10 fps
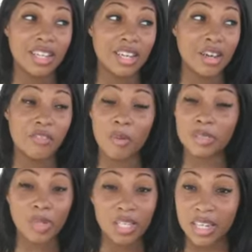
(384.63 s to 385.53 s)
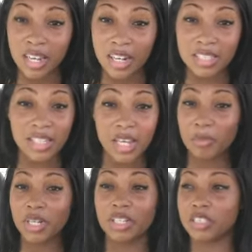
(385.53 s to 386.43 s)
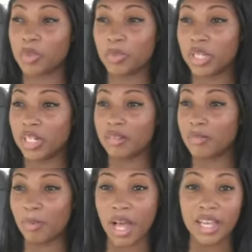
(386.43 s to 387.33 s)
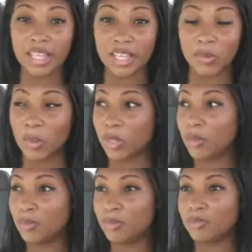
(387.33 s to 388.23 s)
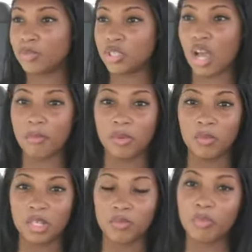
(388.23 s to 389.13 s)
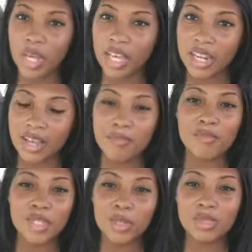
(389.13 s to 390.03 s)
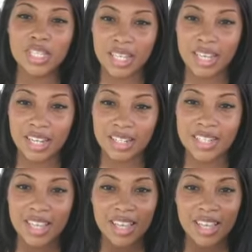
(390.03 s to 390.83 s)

Now, if I wasn't paying that out, that's a lot of money to just be putting in my pocket or go shopping with. But I'm using it